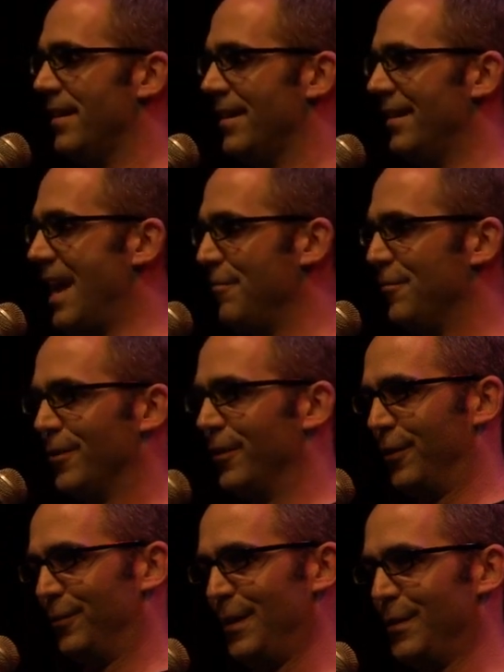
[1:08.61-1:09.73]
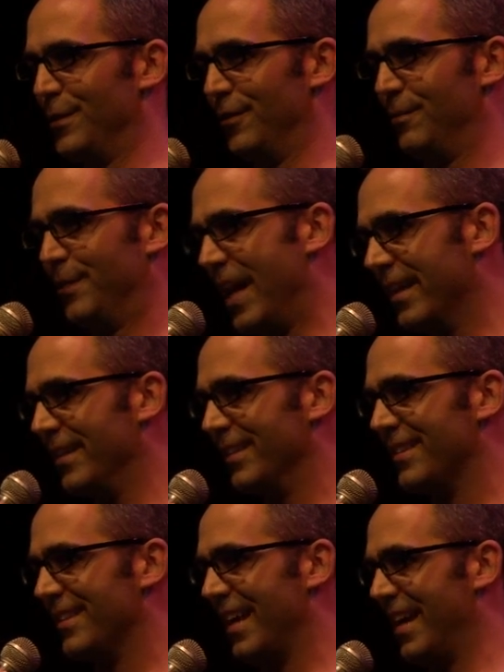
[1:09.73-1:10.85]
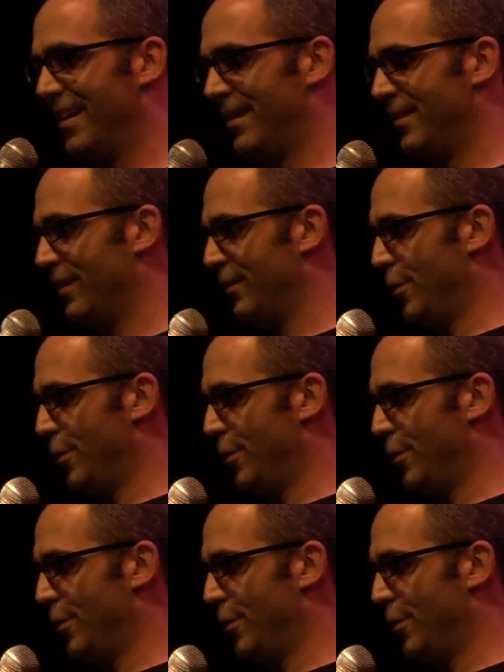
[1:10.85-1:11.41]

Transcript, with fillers: after three years of practice and